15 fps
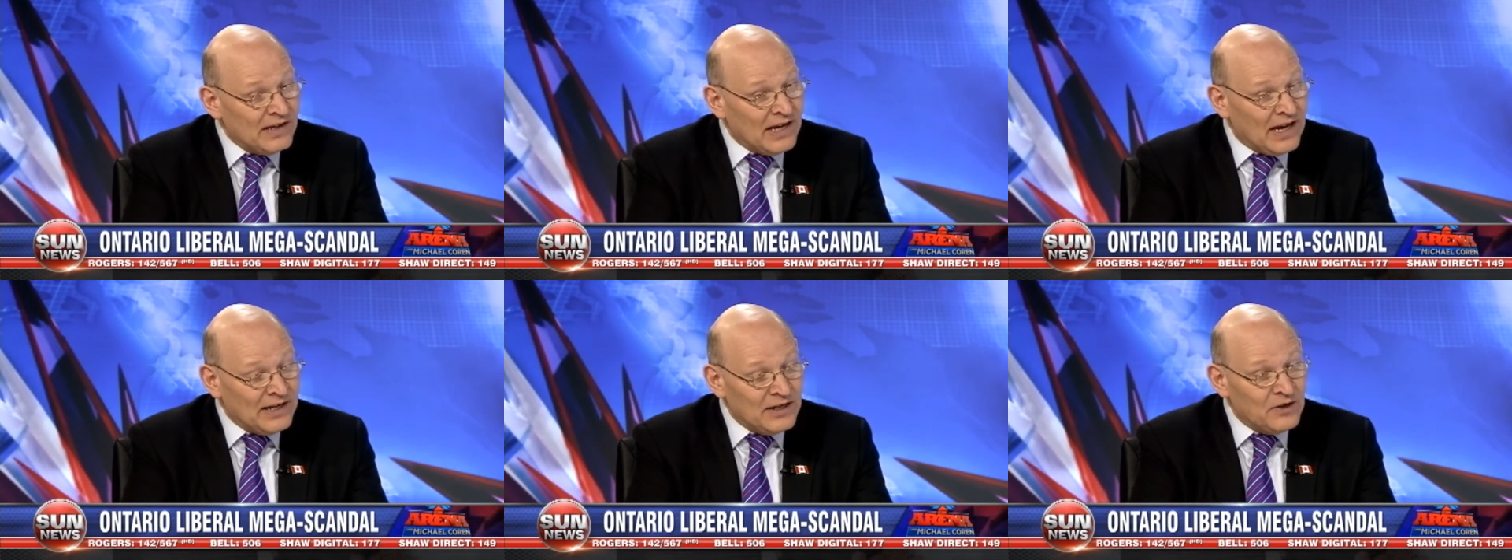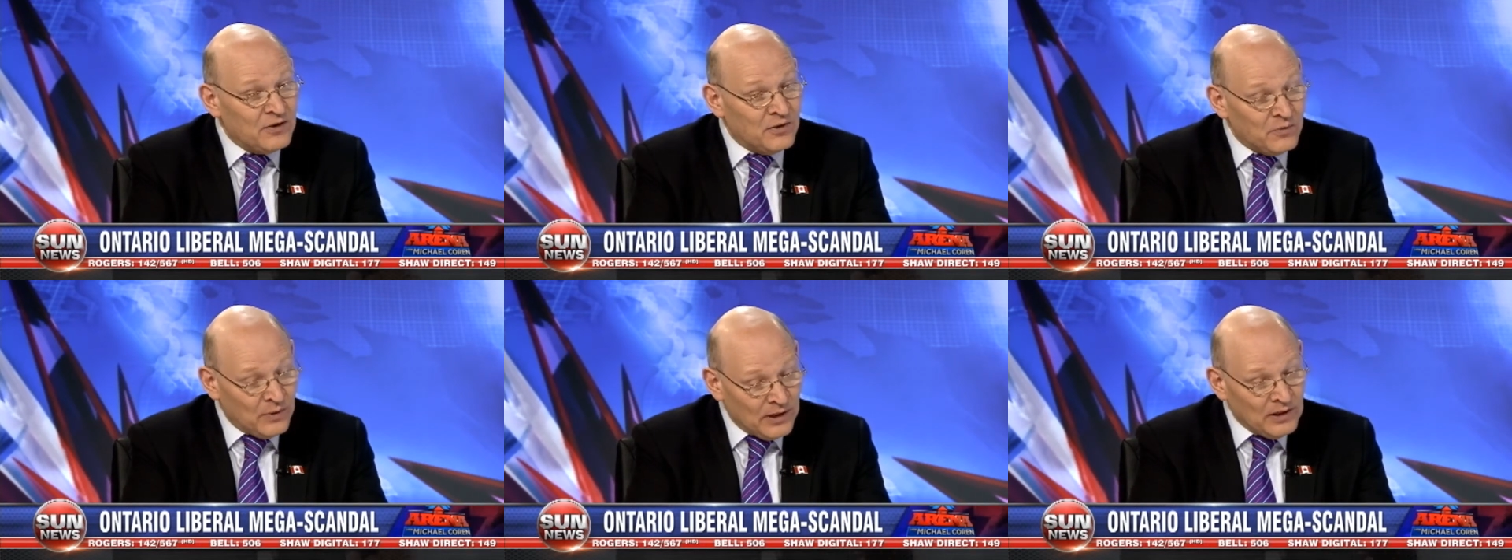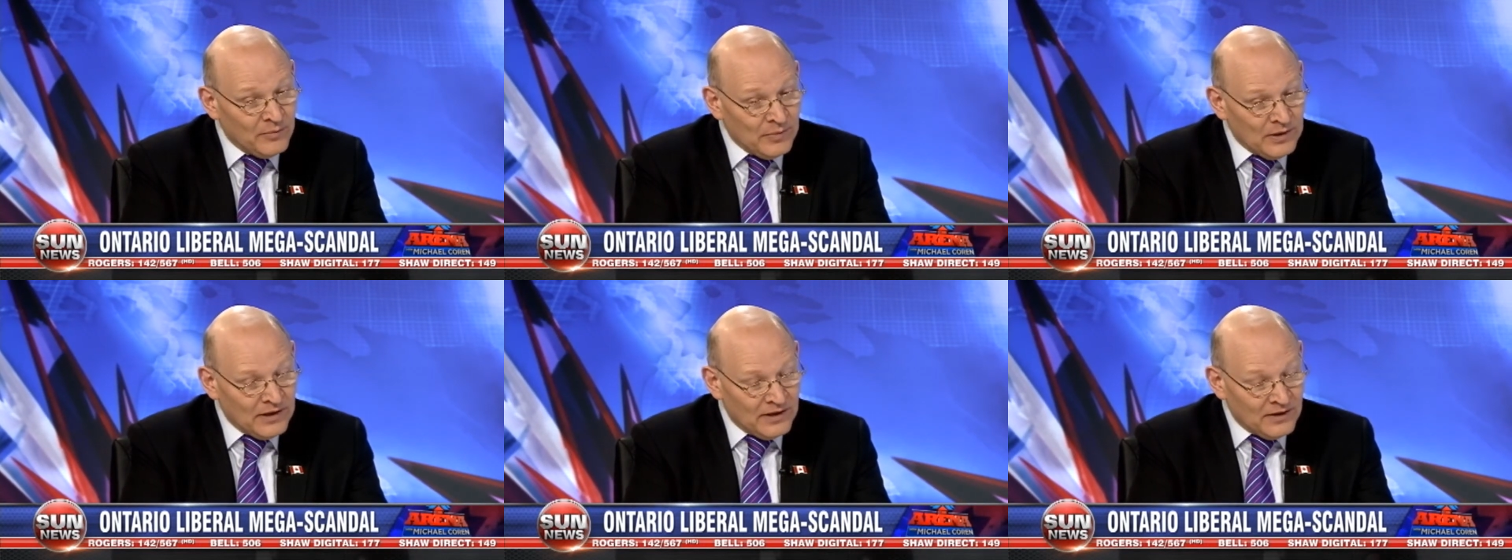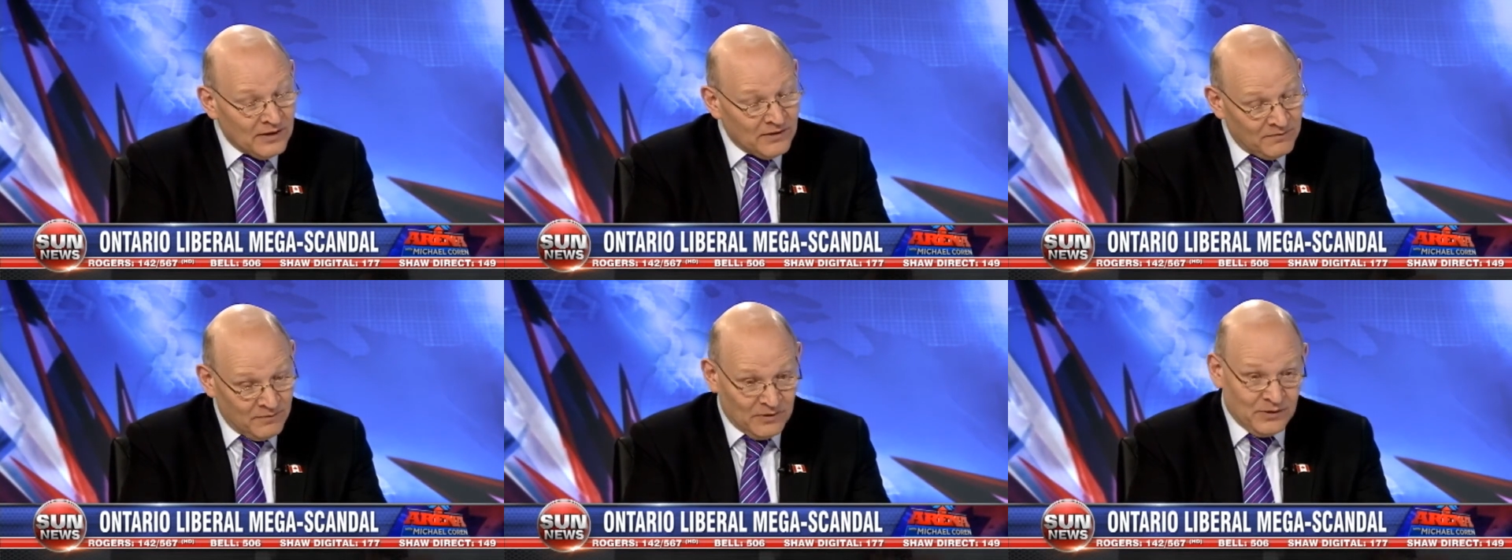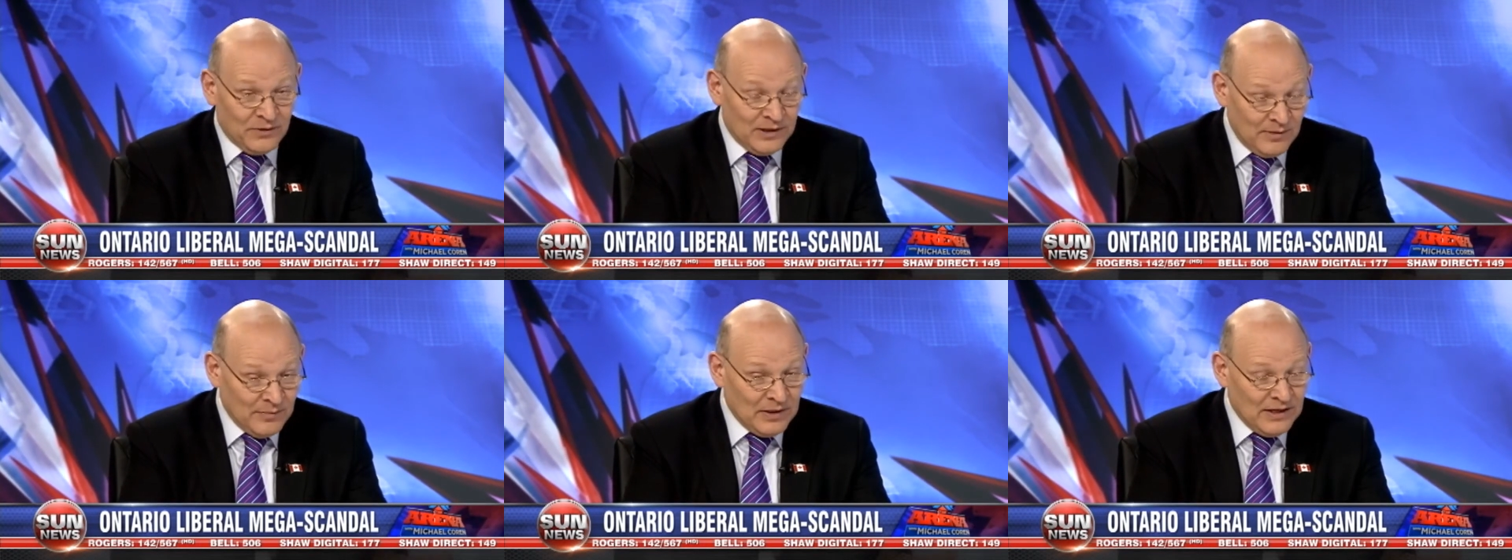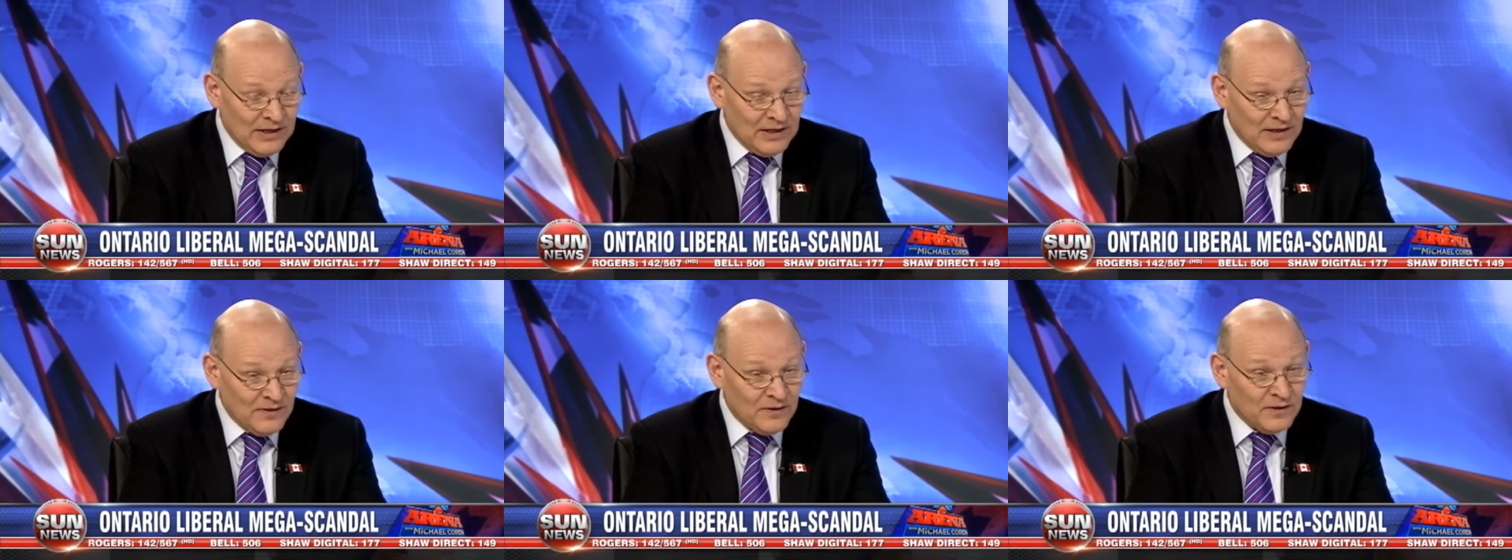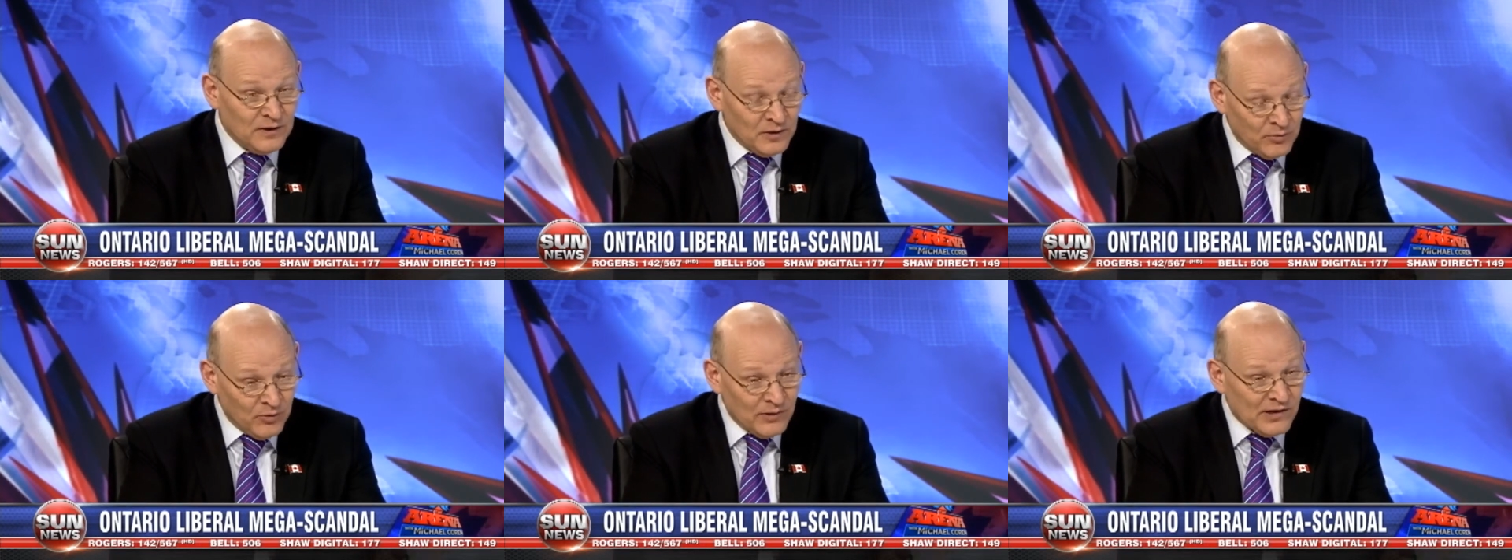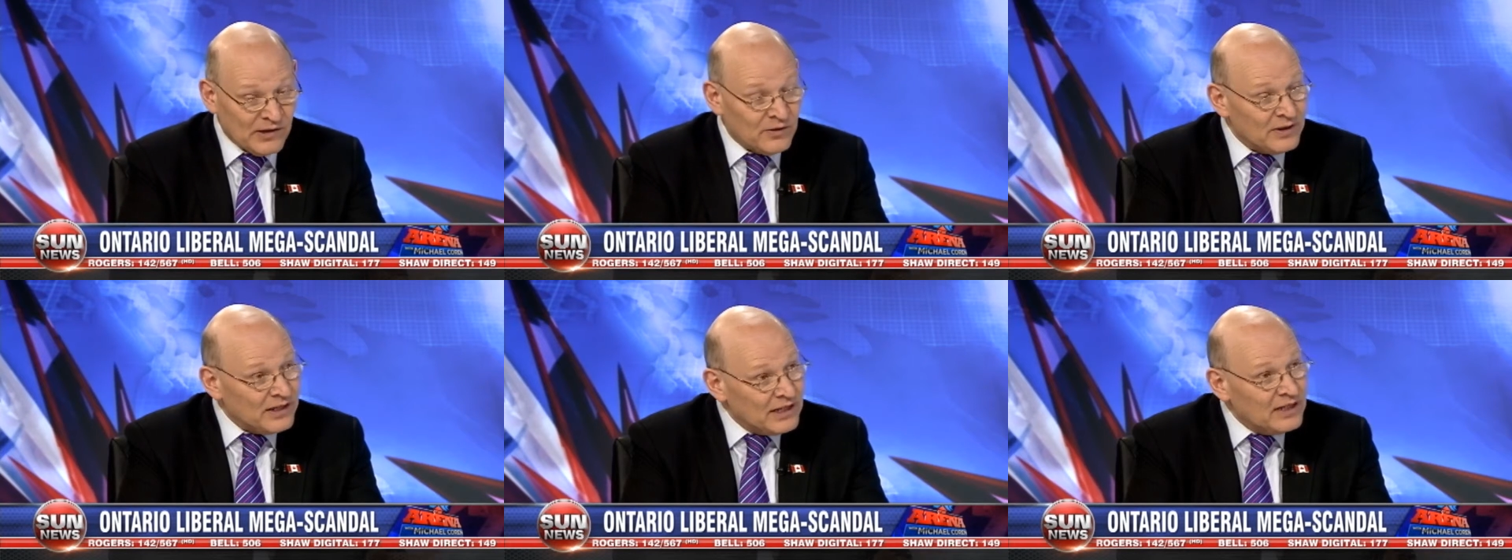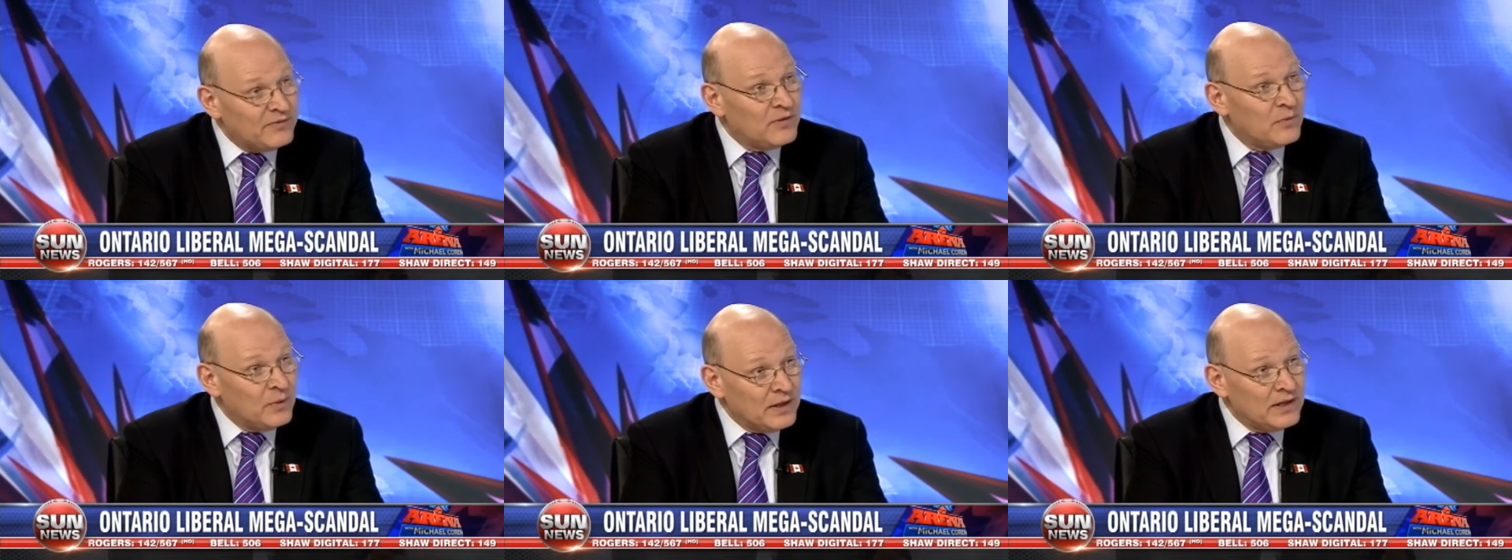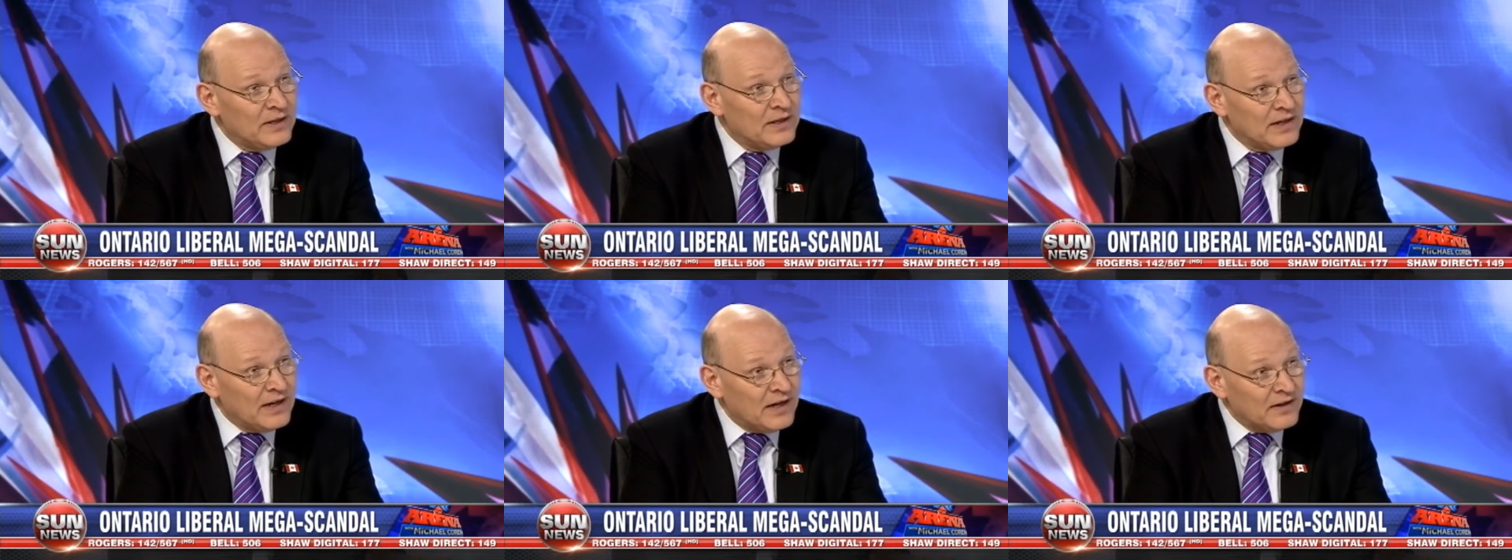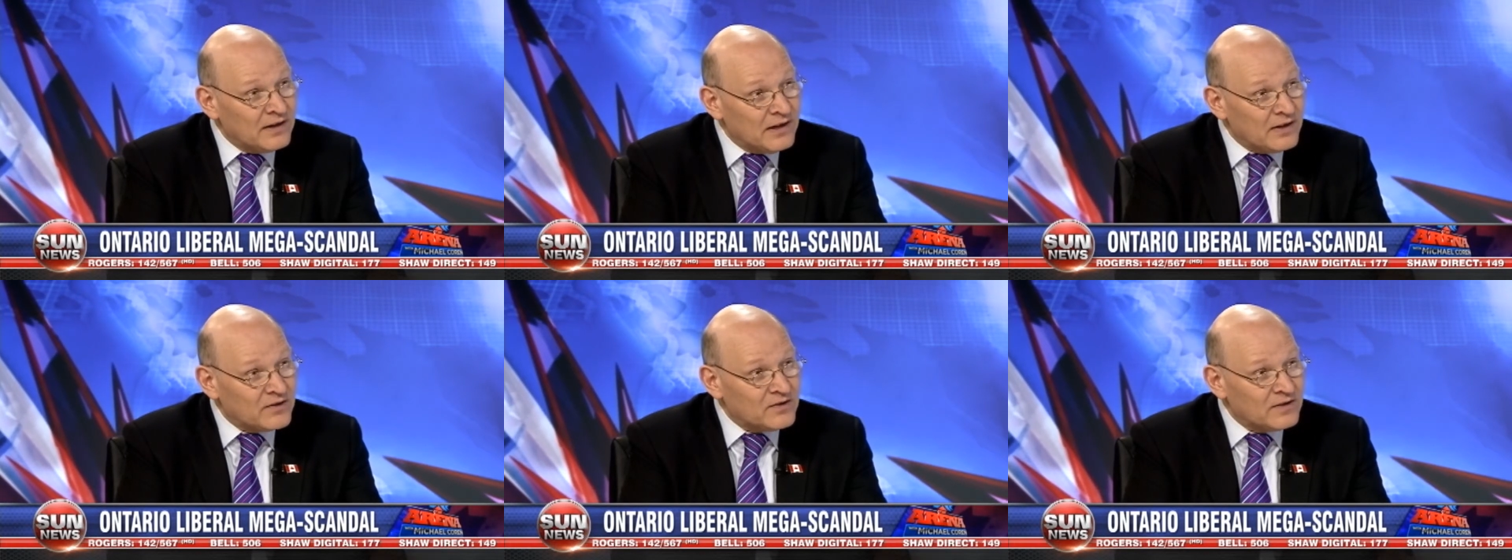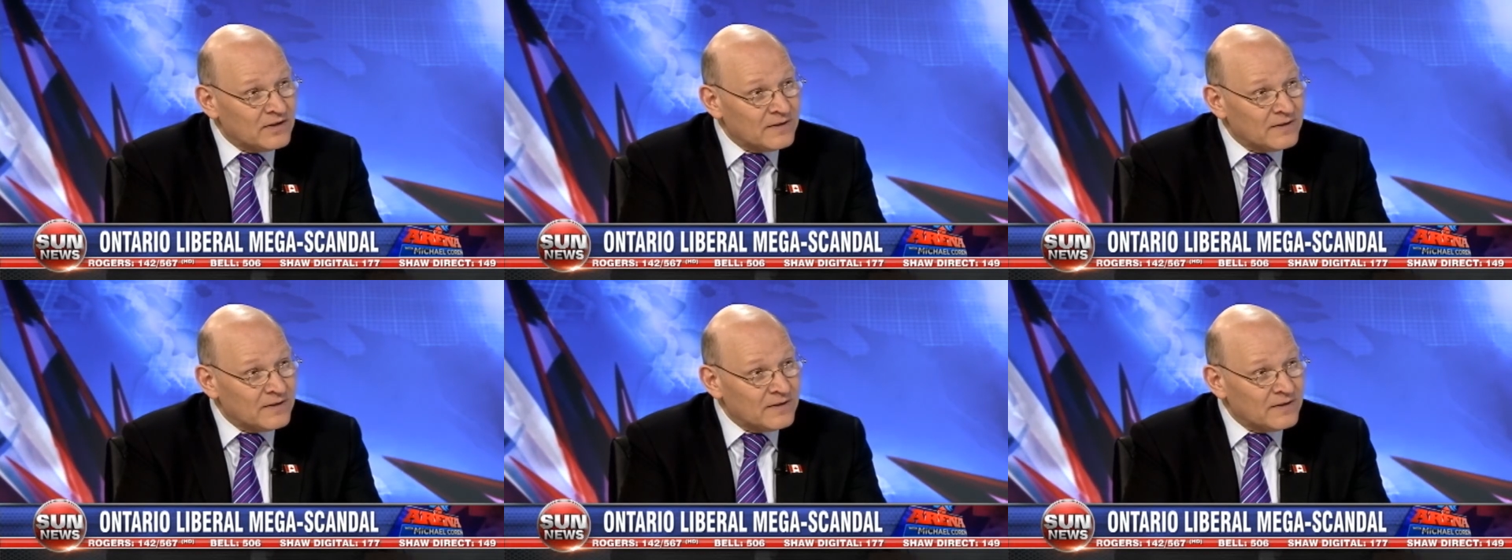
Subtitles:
And it could well be, could it be, that the Liberals could even win an election?